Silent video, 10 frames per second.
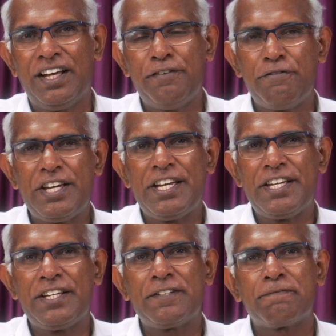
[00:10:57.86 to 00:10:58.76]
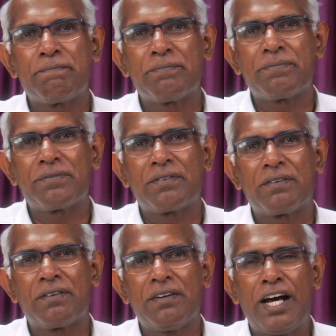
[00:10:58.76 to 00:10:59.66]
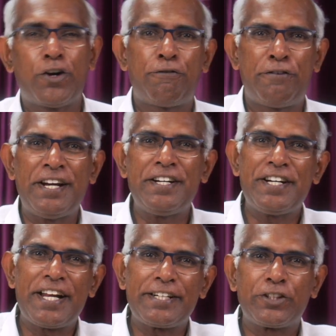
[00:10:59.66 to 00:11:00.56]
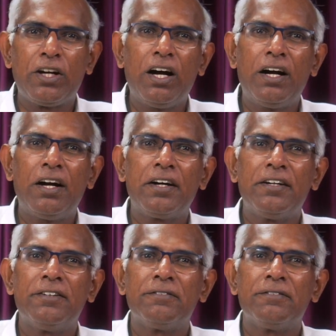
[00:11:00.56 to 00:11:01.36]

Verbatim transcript: and we are offended at God.